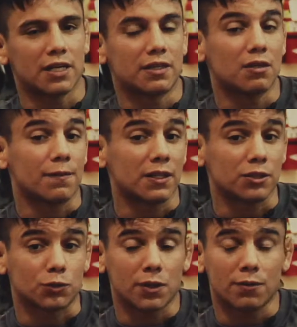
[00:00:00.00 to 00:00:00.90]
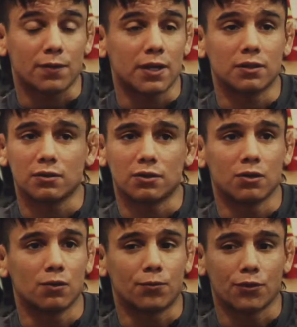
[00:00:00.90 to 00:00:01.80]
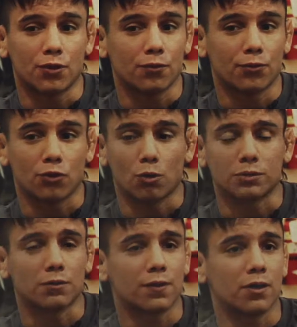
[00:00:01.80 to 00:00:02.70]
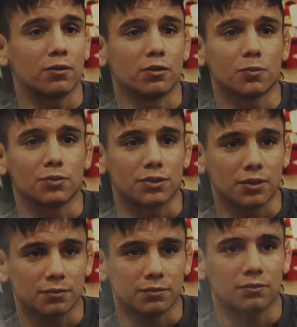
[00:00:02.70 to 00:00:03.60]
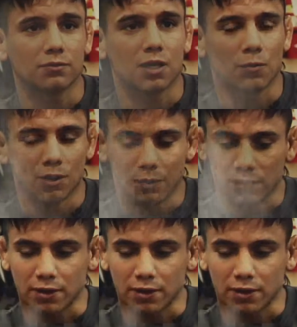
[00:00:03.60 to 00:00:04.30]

I think the fans can sway the fight, you know, for their hometown fighter, 100%. I really believe